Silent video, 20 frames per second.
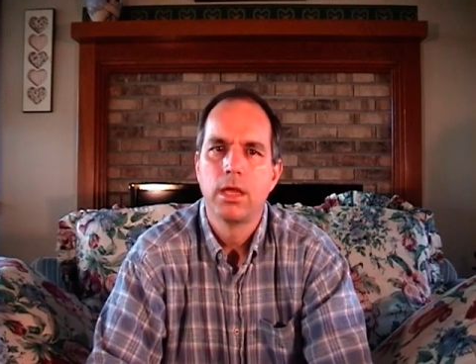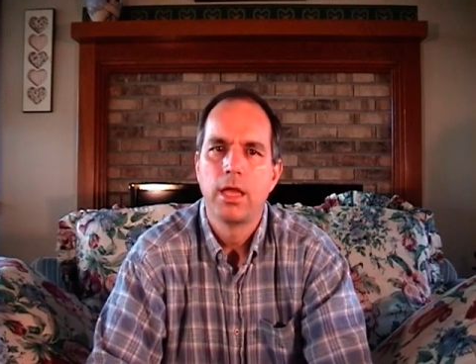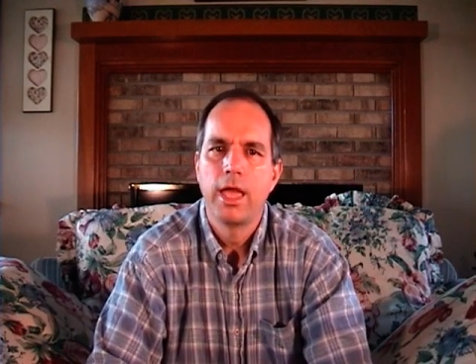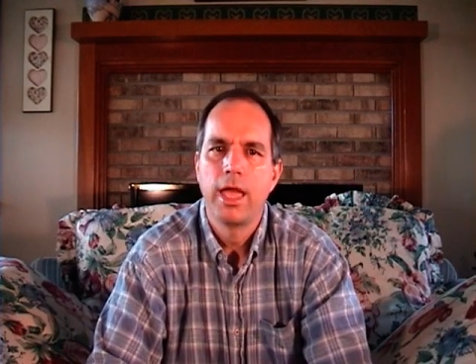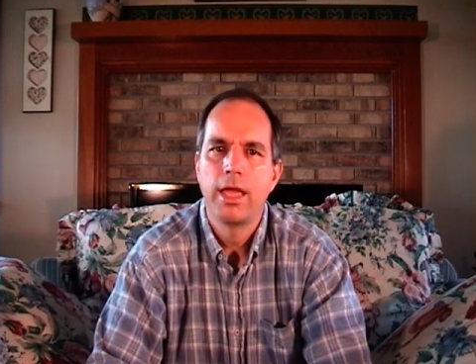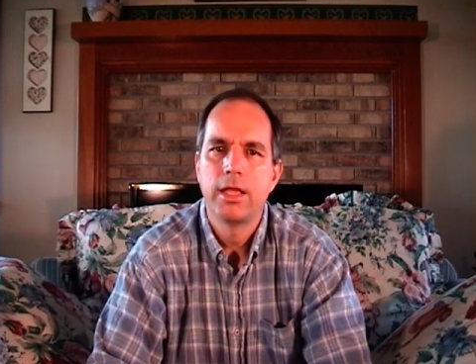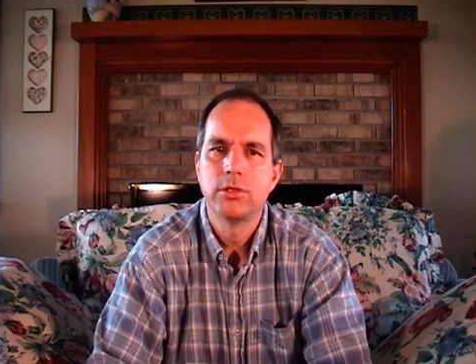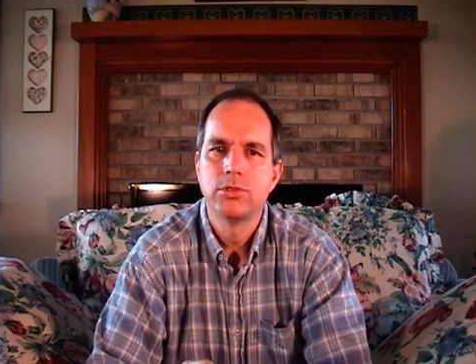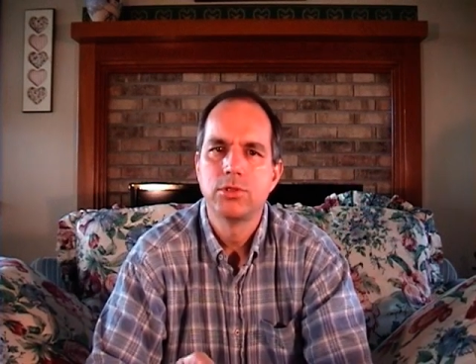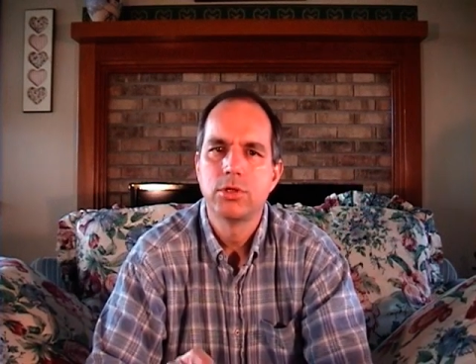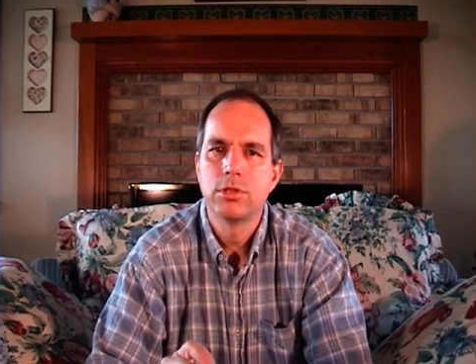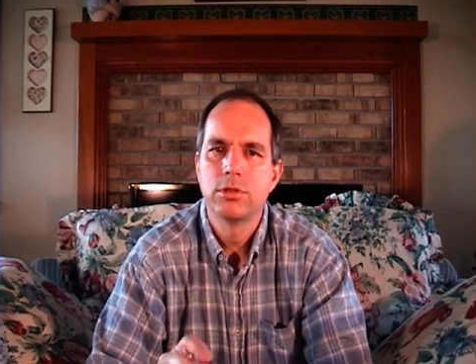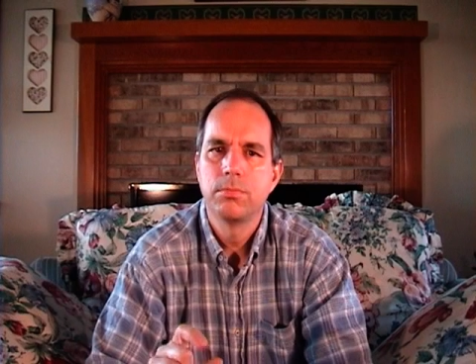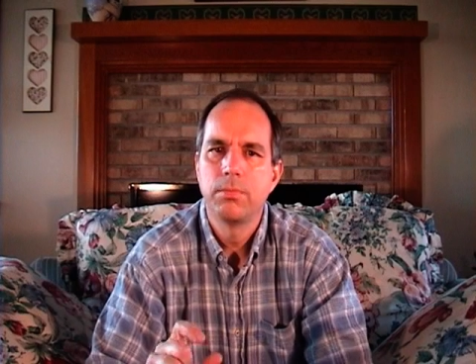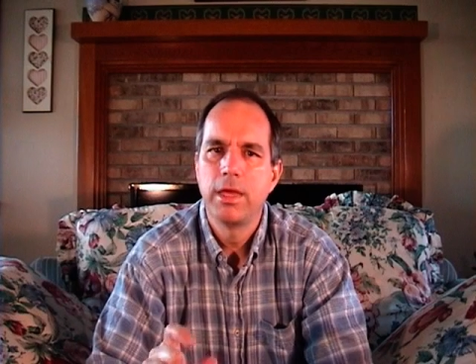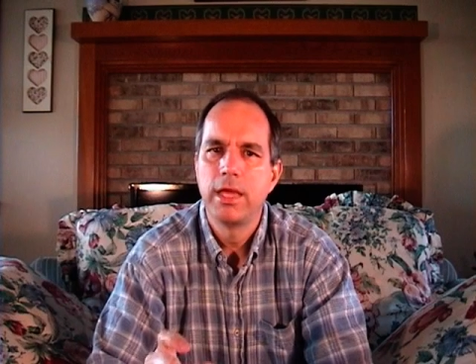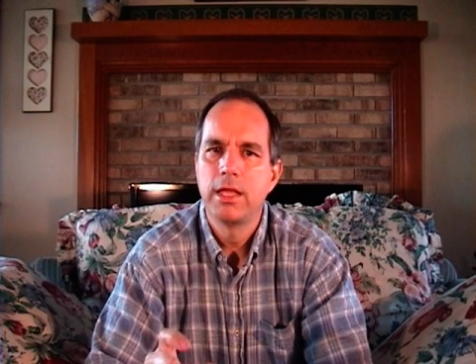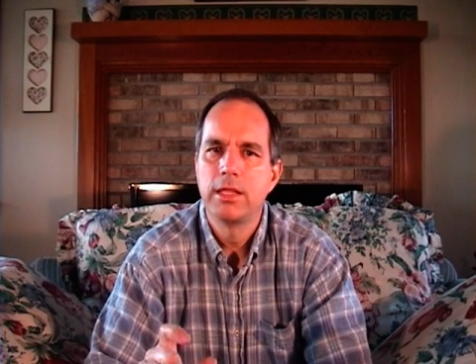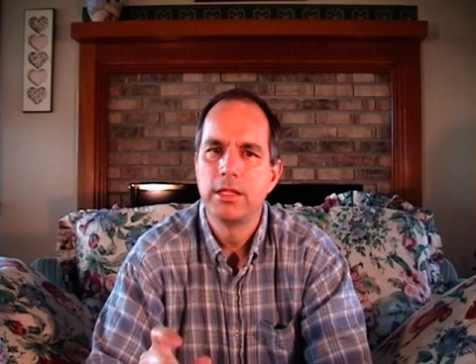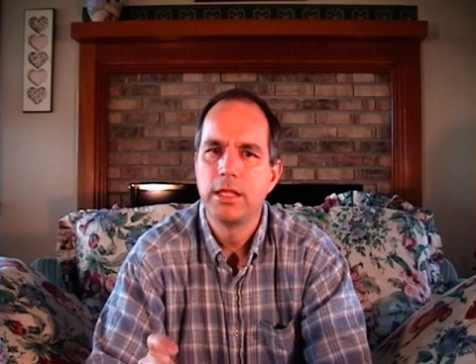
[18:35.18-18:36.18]
and just
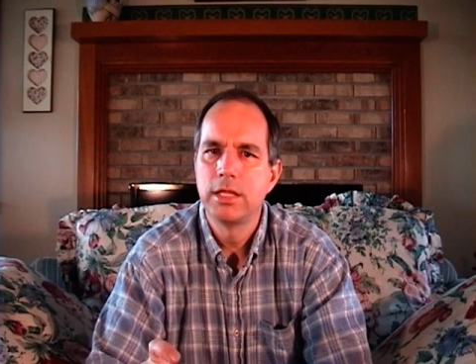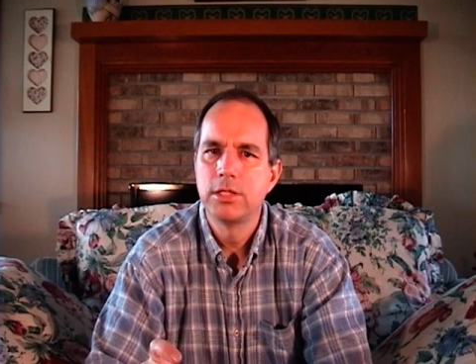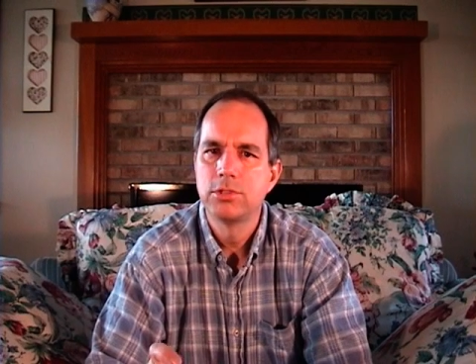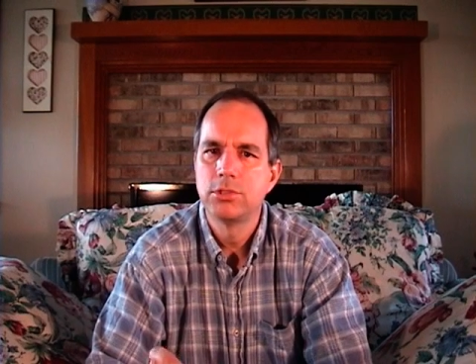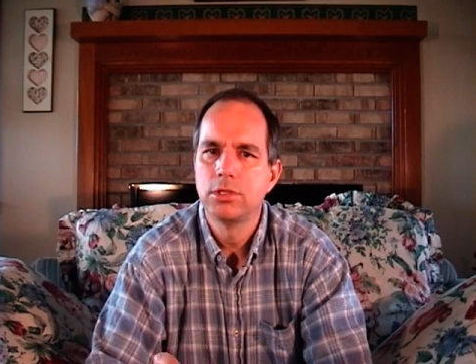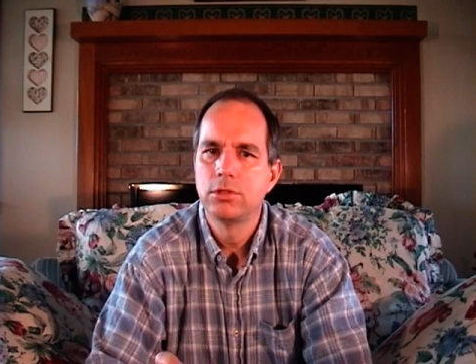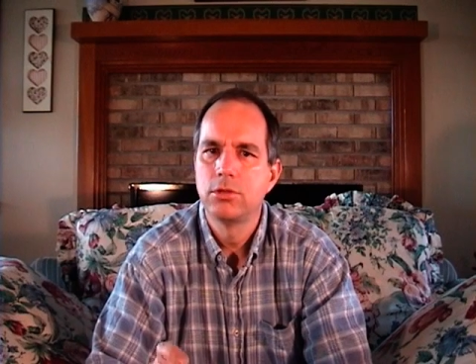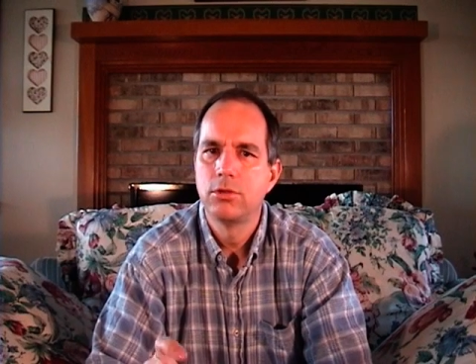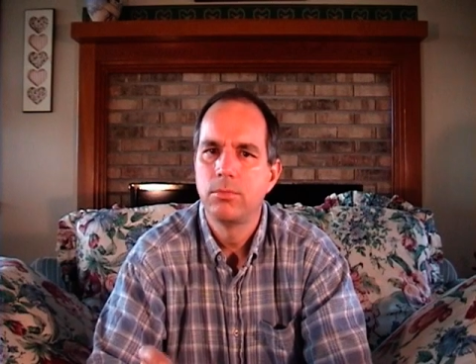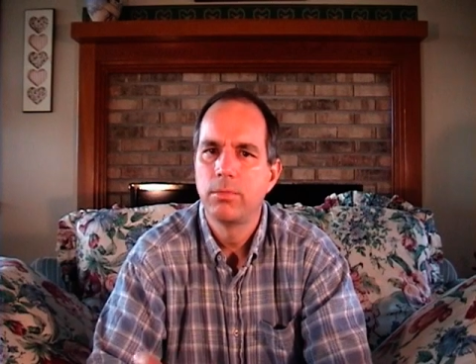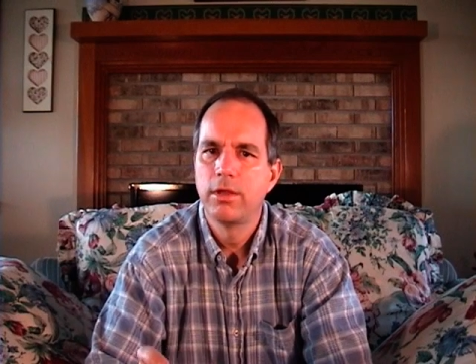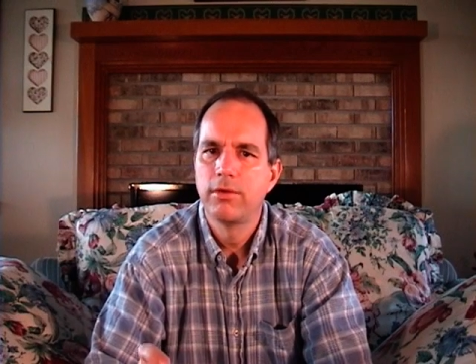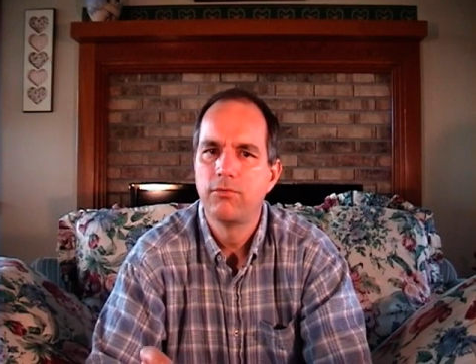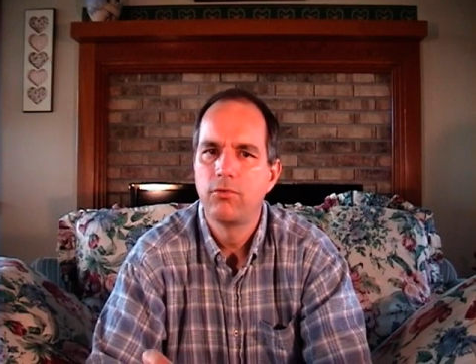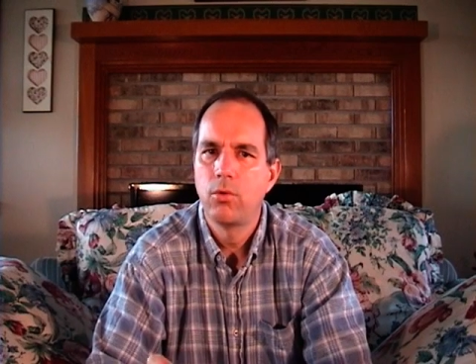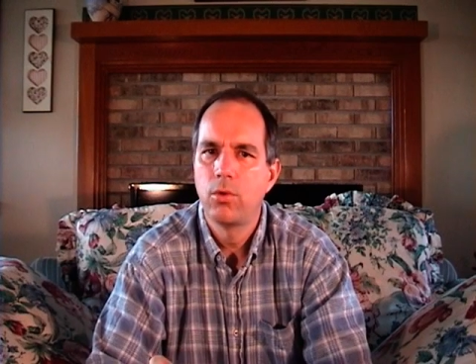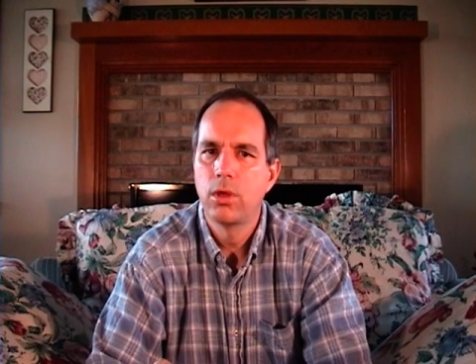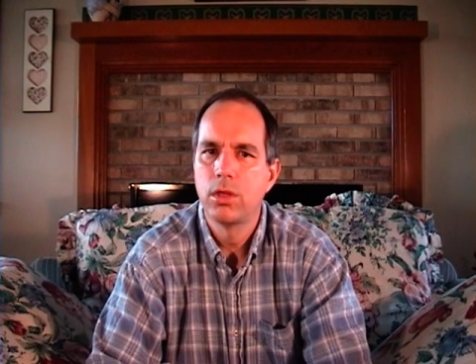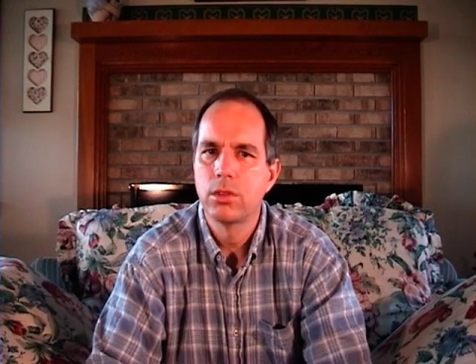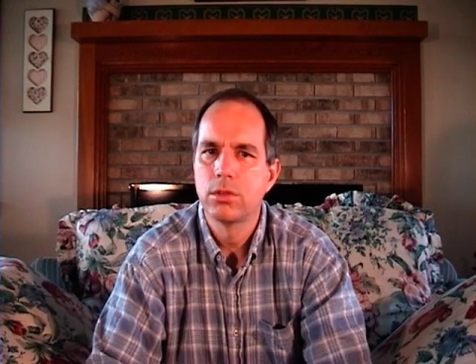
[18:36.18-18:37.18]
pay attention to my
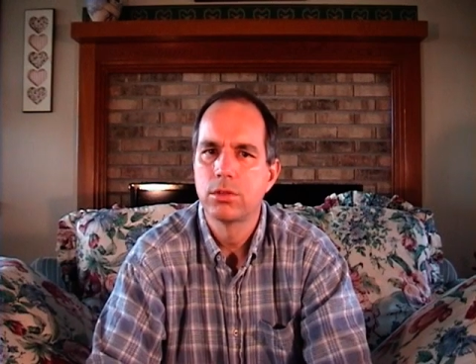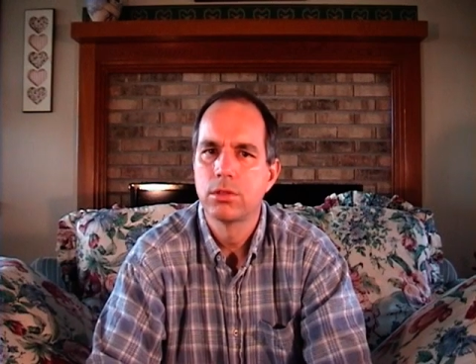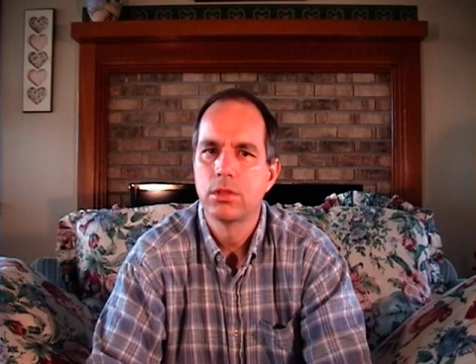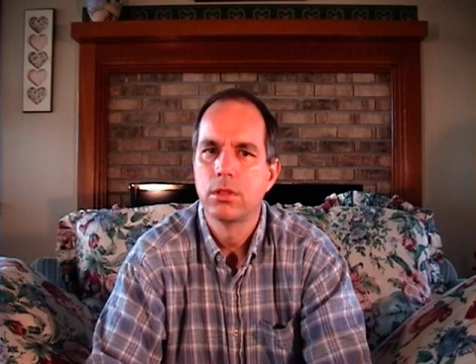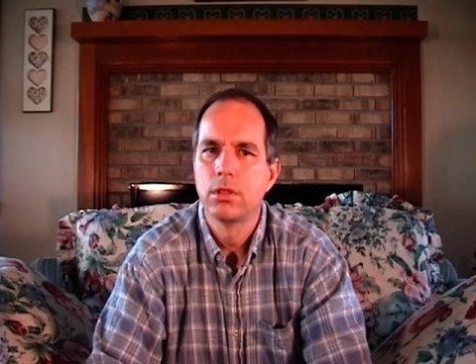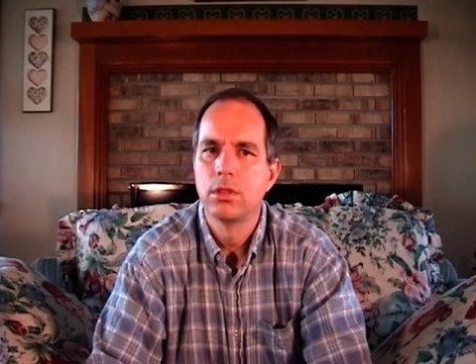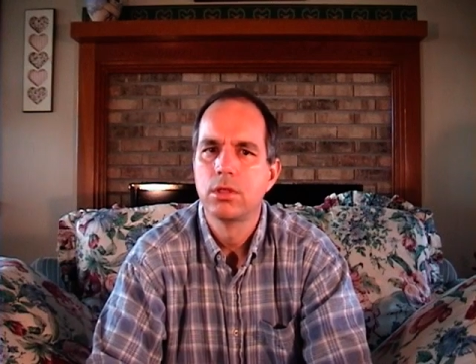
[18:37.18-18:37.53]
voice.